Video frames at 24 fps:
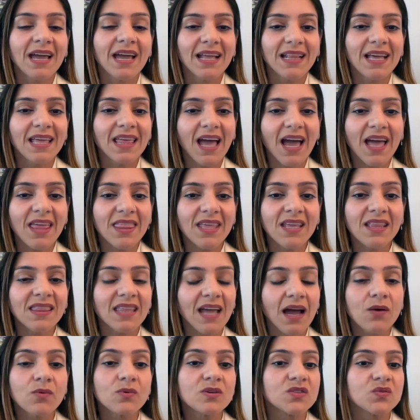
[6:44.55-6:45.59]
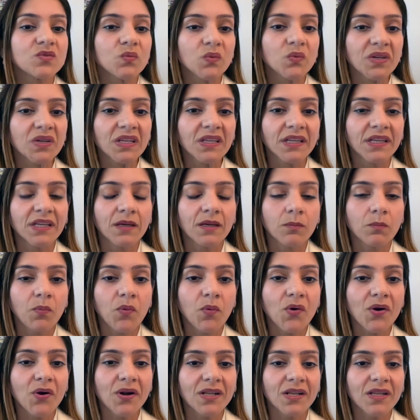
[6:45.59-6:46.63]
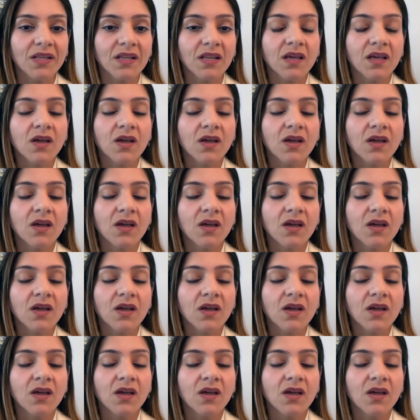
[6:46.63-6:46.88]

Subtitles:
And I think that was really important.